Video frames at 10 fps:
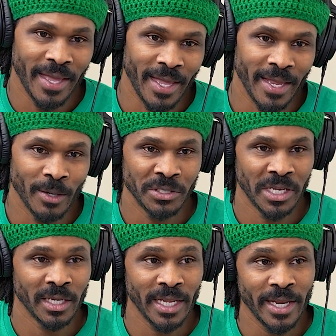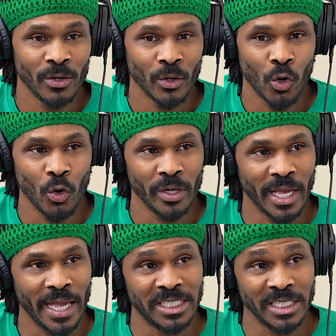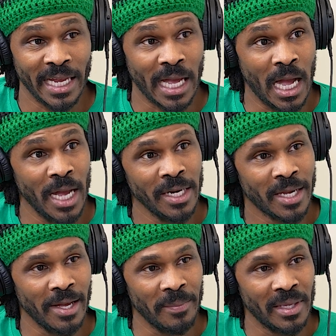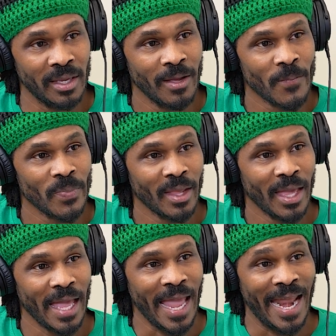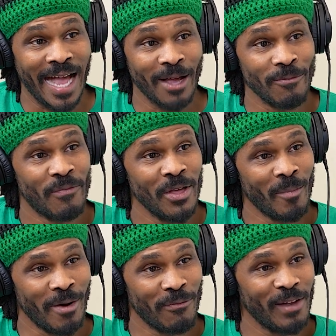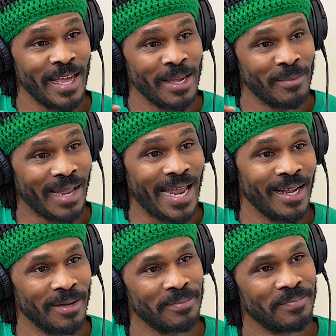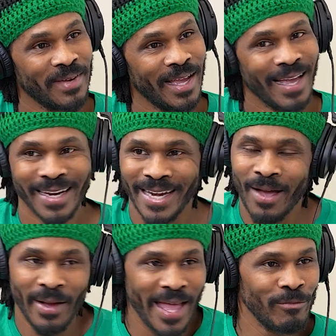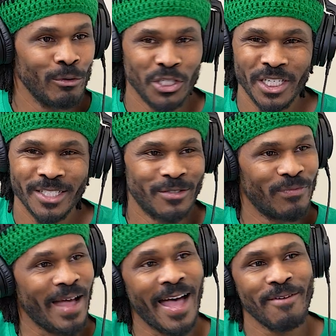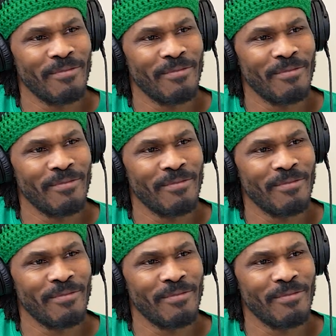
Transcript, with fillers: and there was a young lady on the court, and she like undercut me, and I could feel my flame light up. Now, have you? She's five